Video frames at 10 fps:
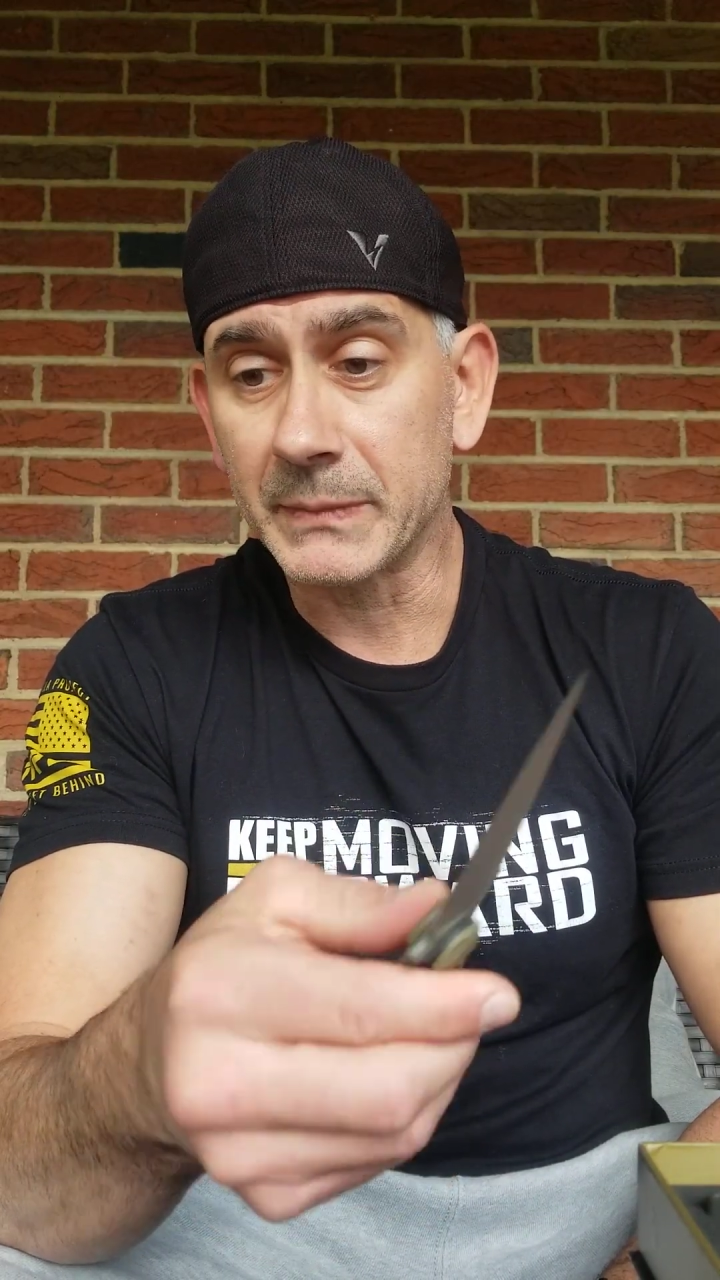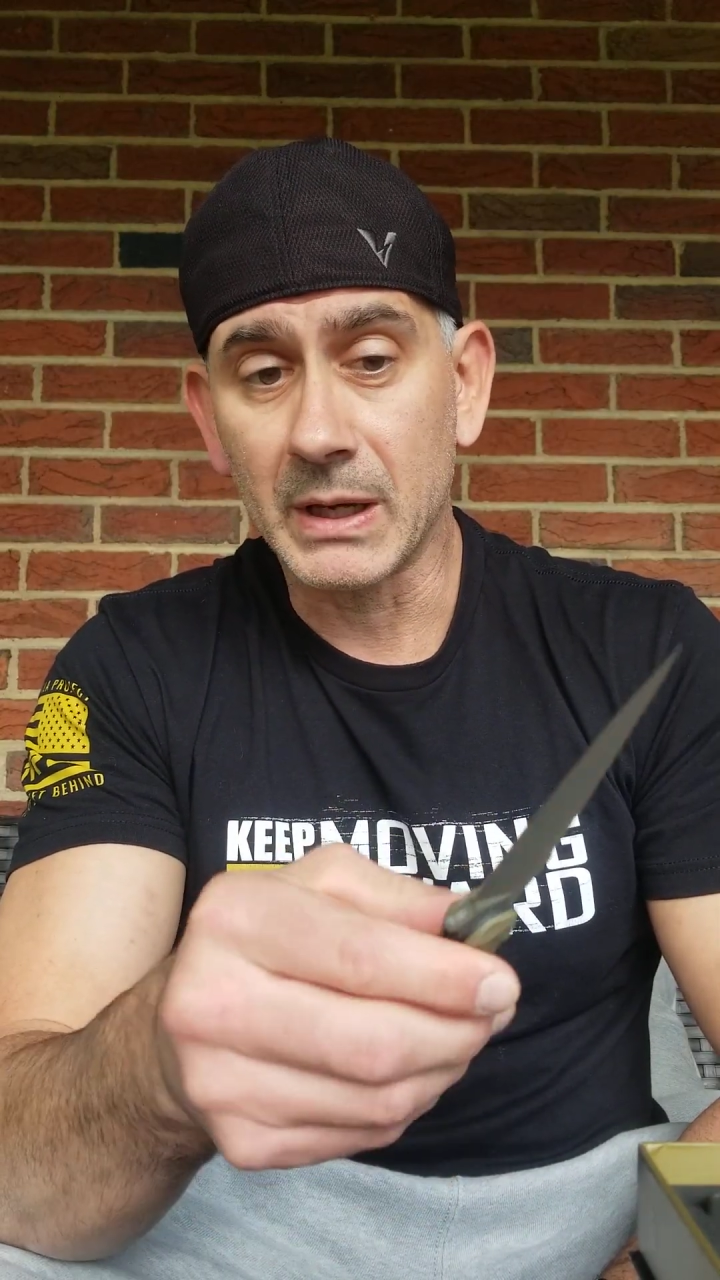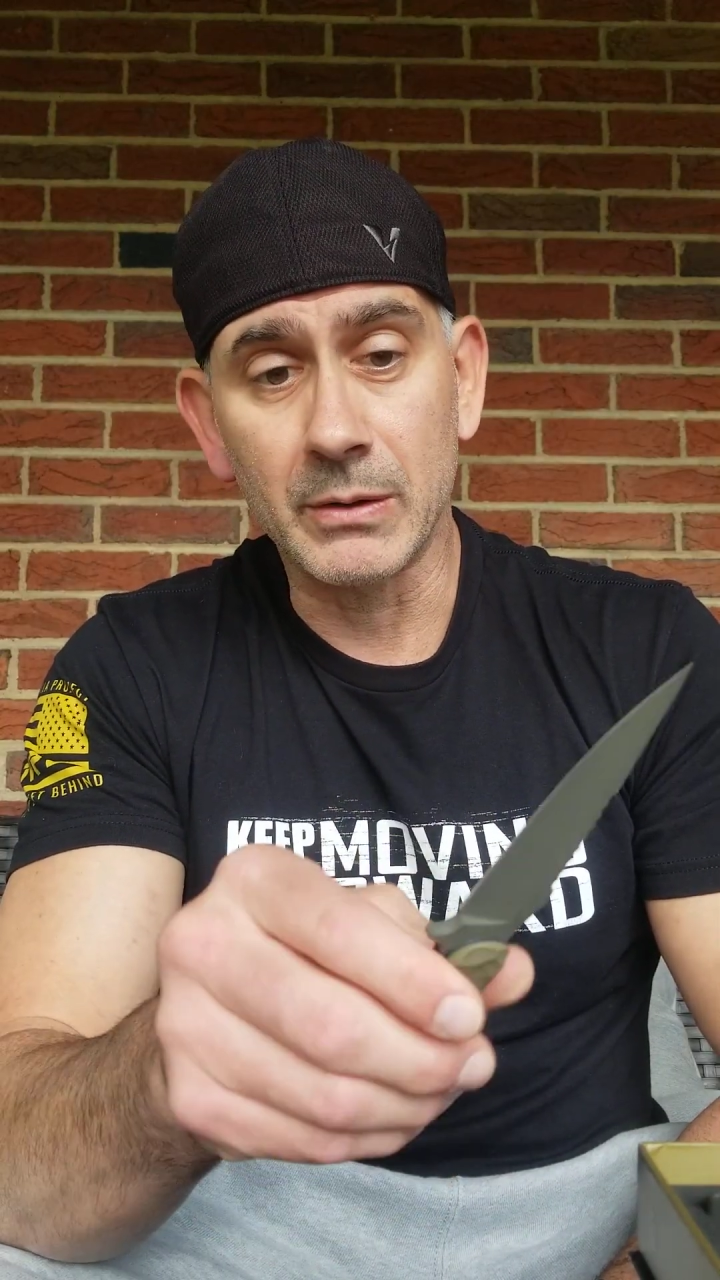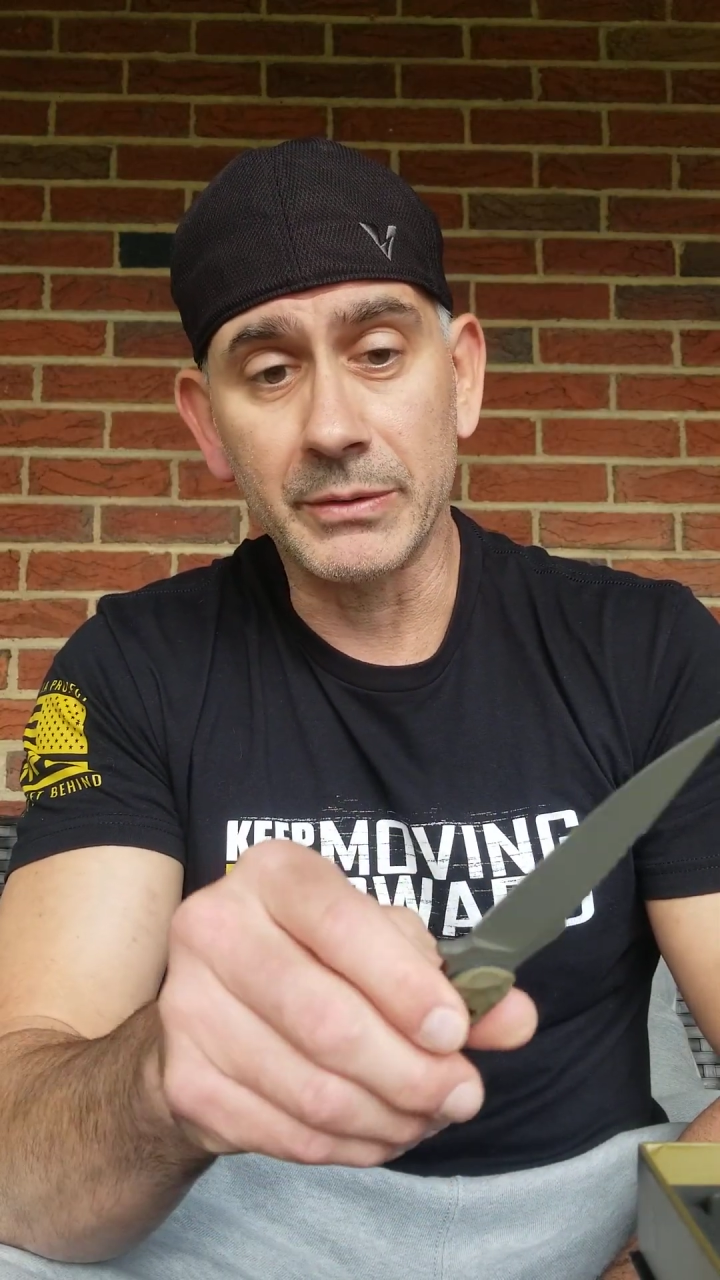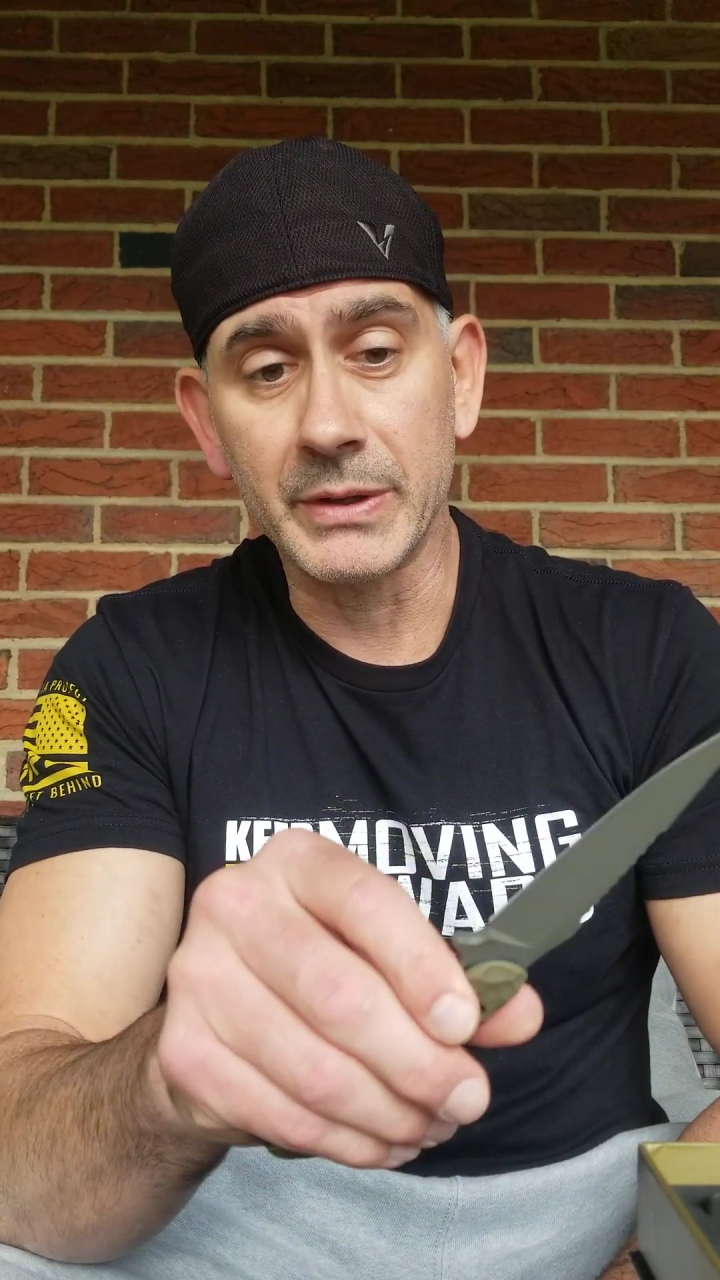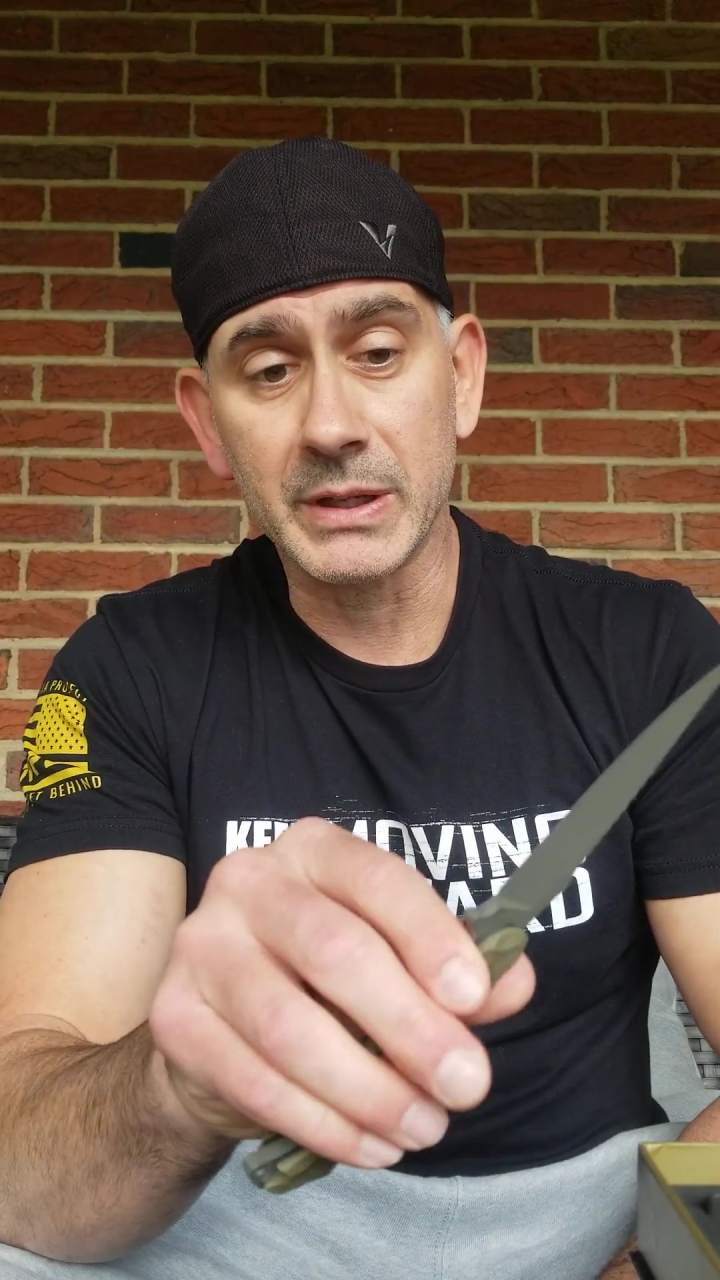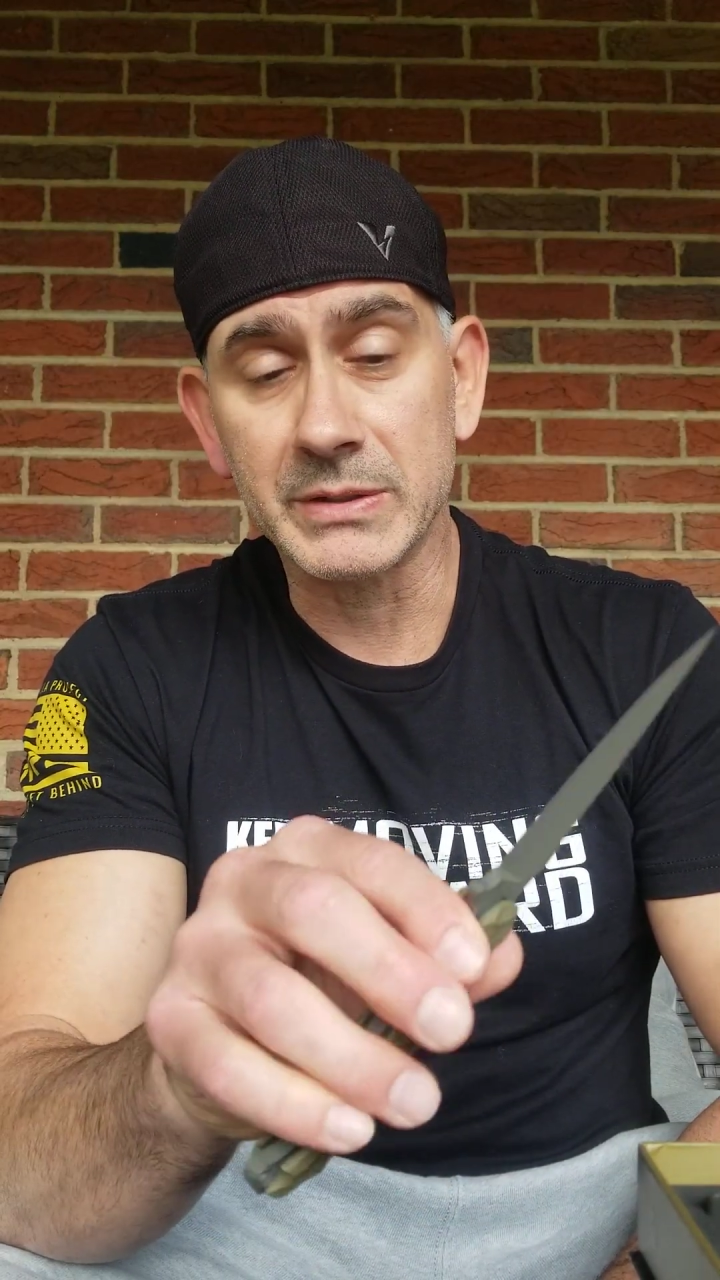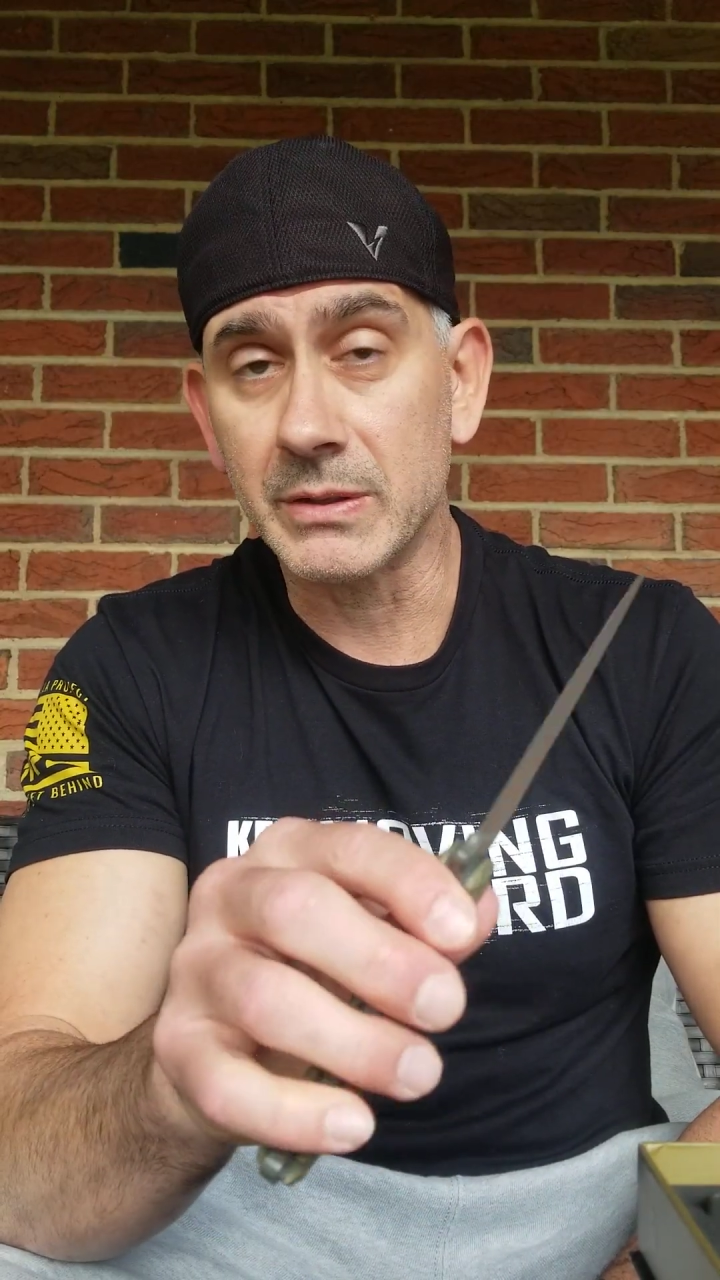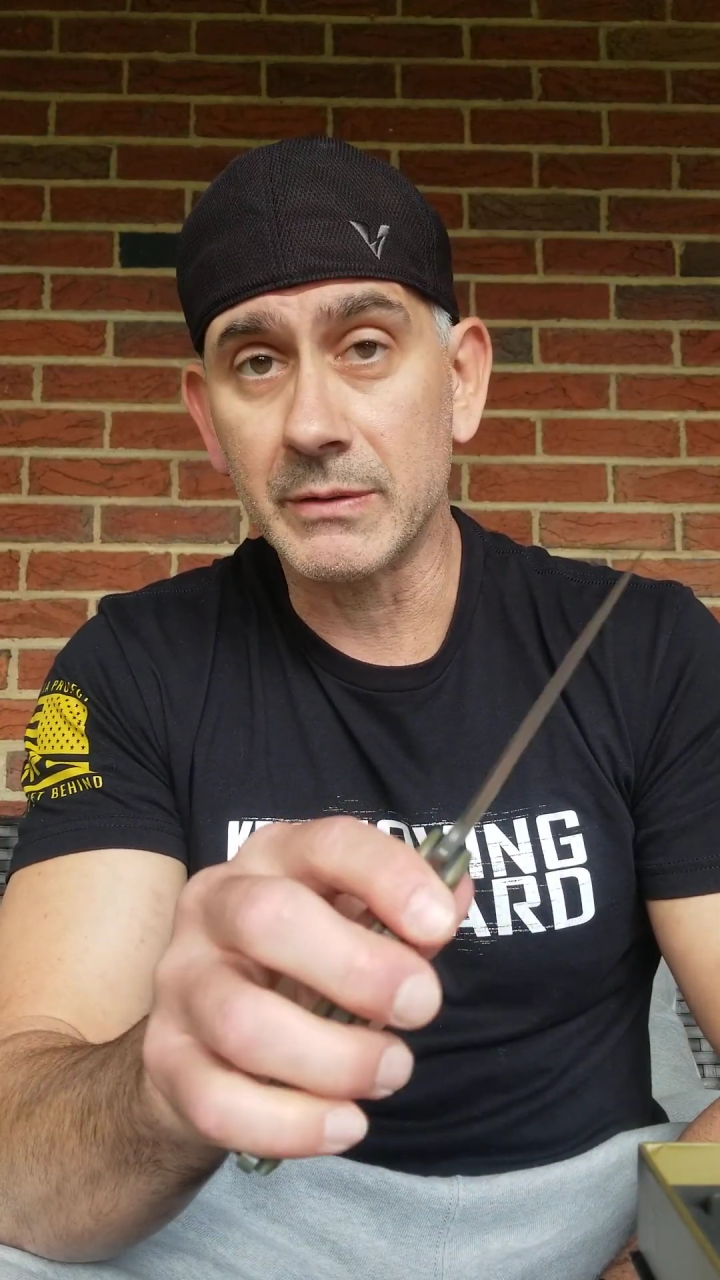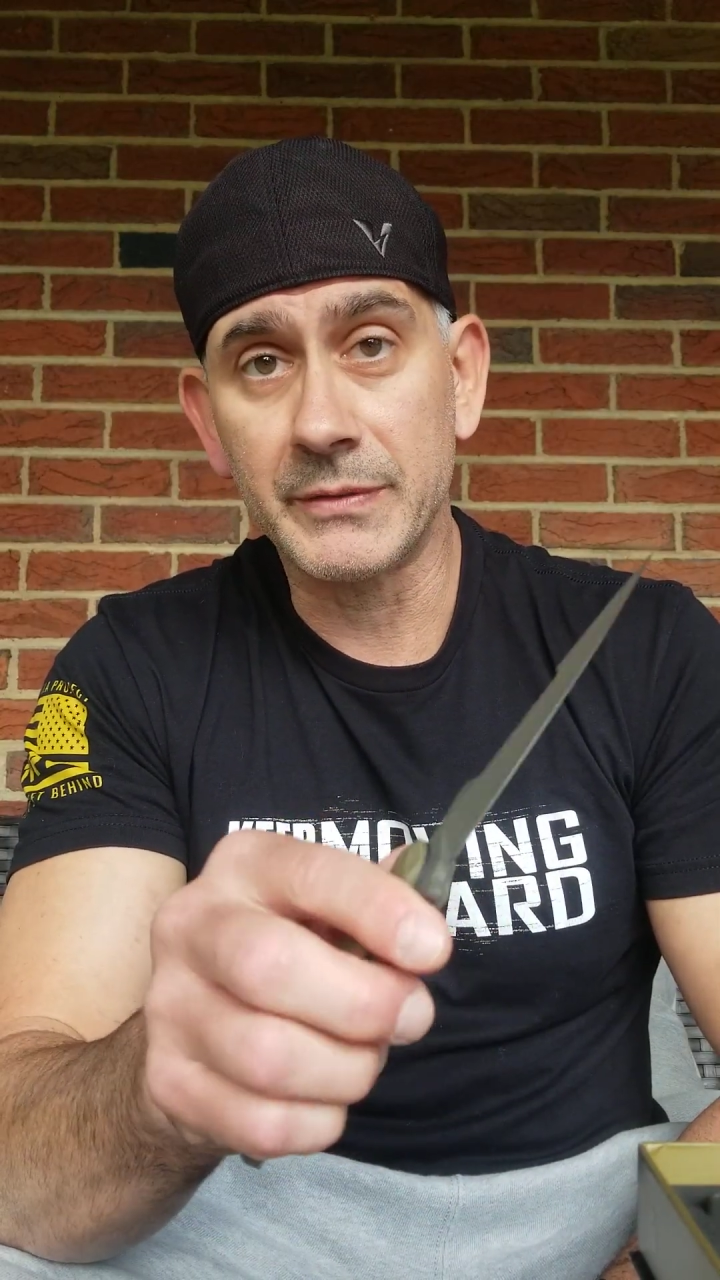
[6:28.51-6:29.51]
I don't think it's going to